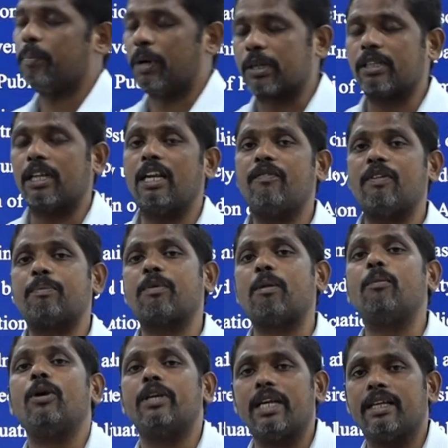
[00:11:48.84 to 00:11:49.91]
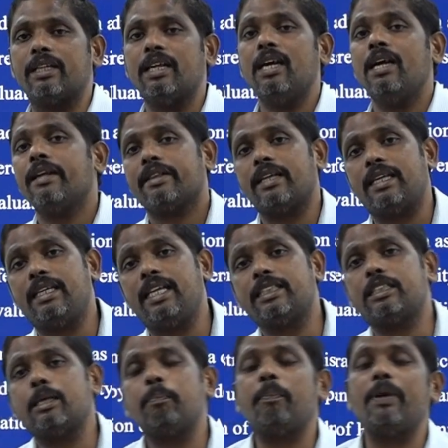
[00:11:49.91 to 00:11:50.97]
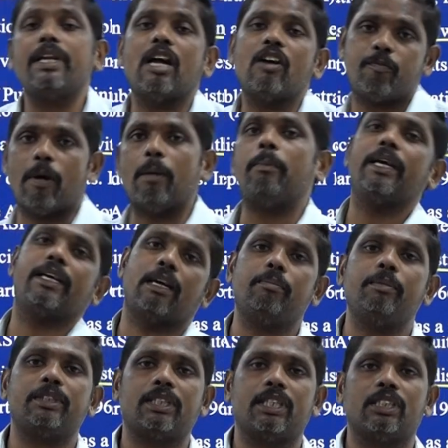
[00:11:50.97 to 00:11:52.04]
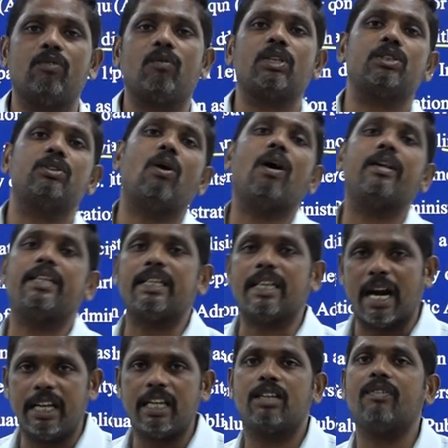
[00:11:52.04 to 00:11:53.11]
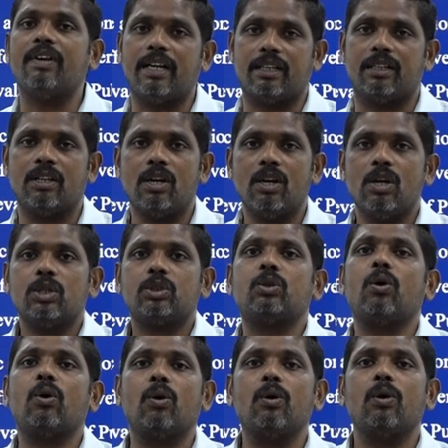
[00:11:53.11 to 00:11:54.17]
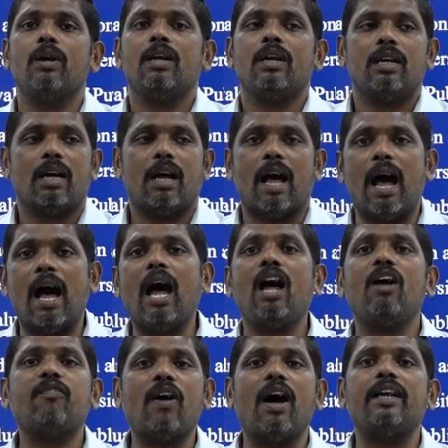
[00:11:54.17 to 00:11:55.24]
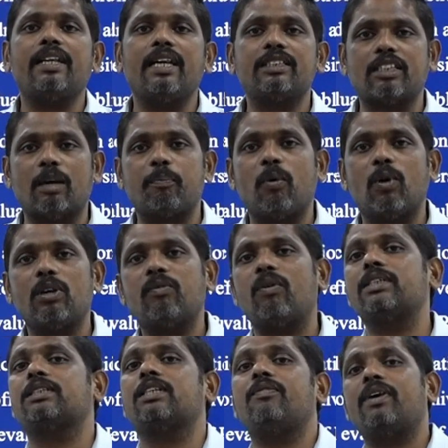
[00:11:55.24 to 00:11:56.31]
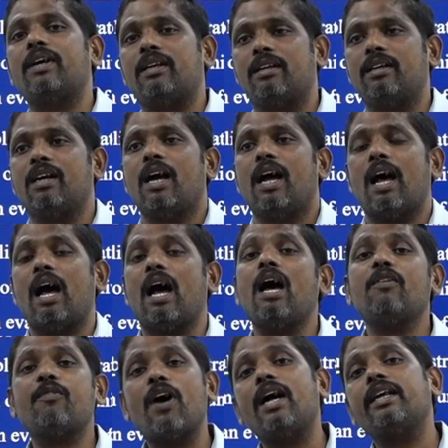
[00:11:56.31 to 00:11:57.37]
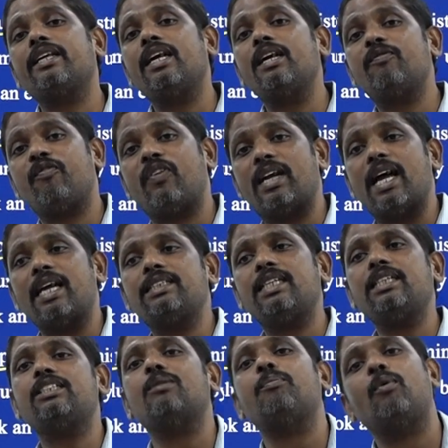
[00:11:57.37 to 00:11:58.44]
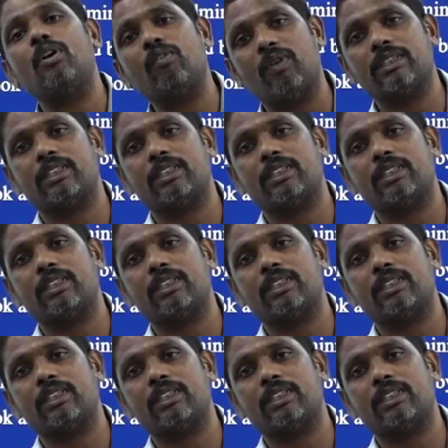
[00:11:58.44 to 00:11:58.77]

particularly for promoting the discipline of public administration, was not that adequate. So half-hearted support was given, half-hearted financial support was